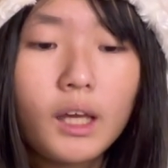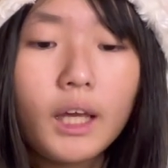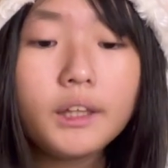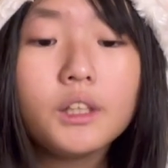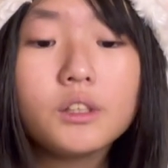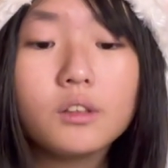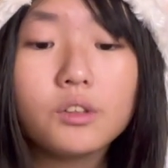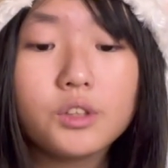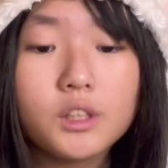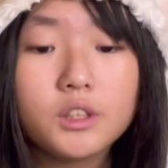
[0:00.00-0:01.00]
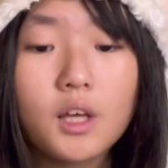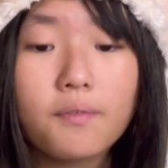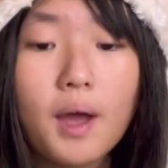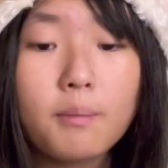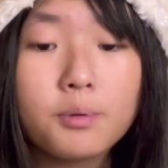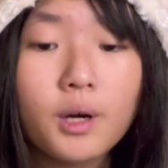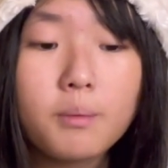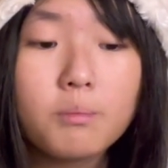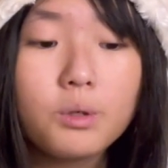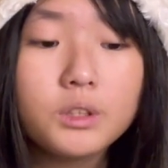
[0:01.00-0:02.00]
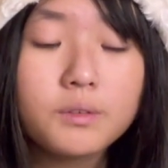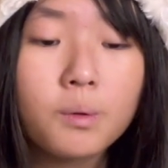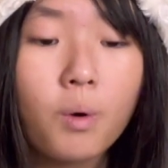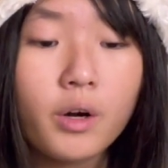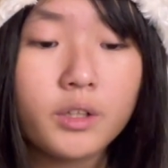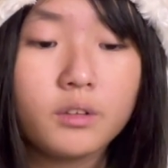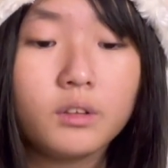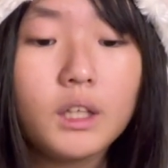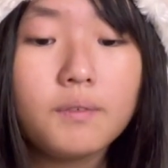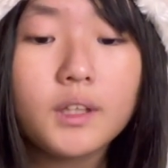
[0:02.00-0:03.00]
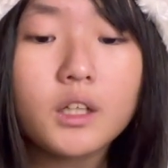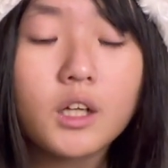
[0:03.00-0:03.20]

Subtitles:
Heat the solution to evaporate most of the water, leaving a